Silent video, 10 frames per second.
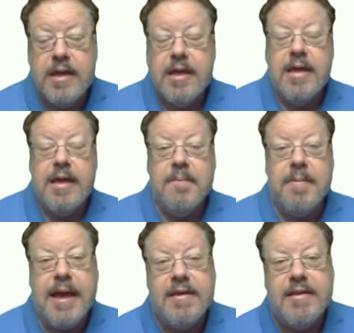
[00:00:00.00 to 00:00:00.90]
In
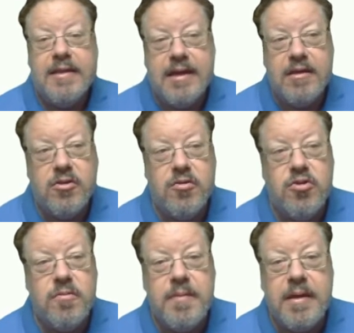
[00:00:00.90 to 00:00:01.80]
band 6, you
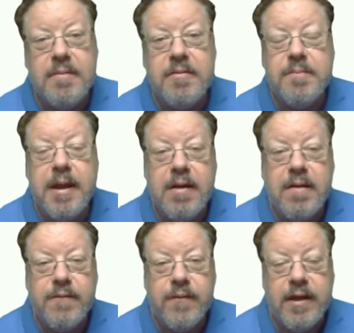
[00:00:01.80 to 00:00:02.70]
should be able to
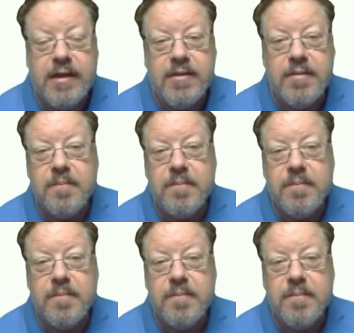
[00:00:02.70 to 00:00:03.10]
paraphrase,